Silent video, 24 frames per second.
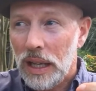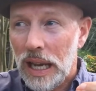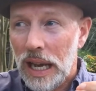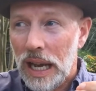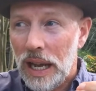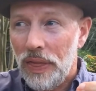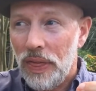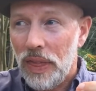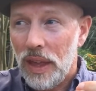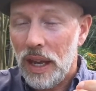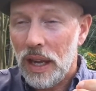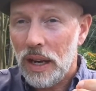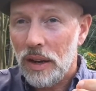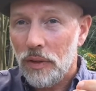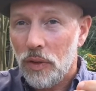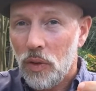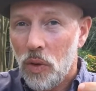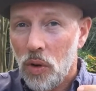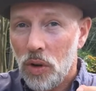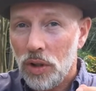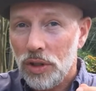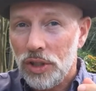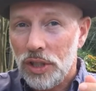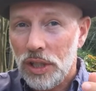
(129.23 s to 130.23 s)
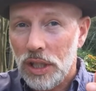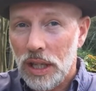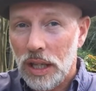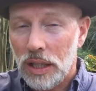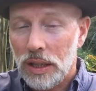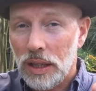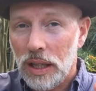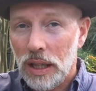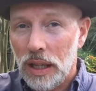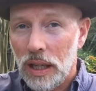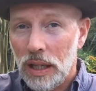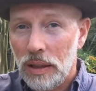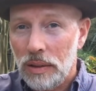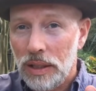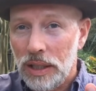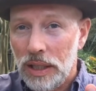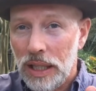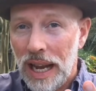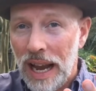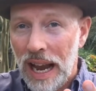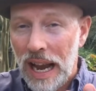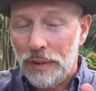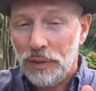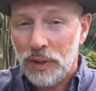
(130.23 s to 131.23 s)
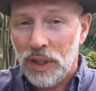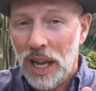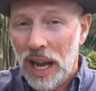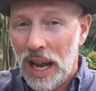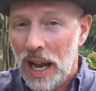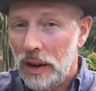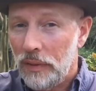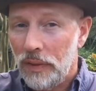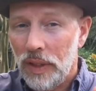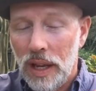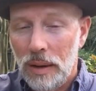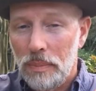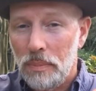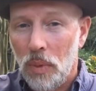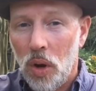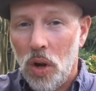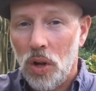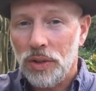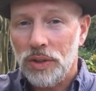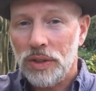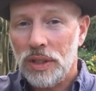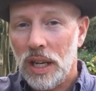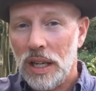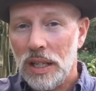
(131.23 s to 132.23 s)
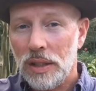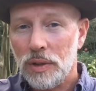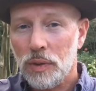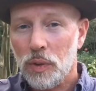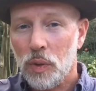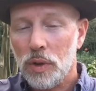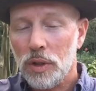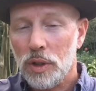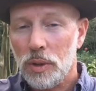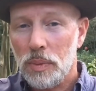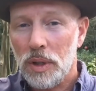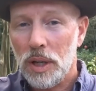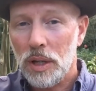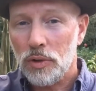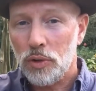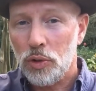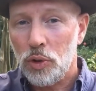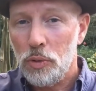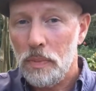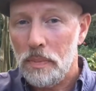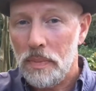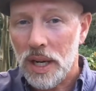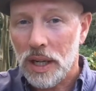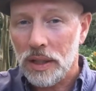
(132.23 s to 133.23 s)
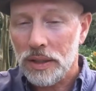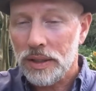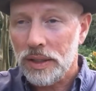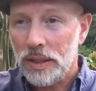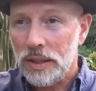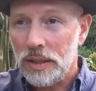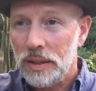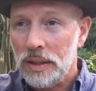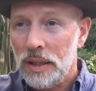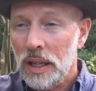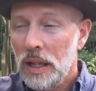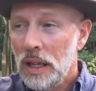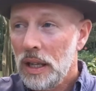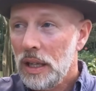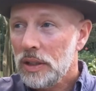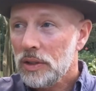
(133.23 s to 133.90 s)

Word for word: And then, of course, you got that. You have to have that malt taste for it to be a true Märzen,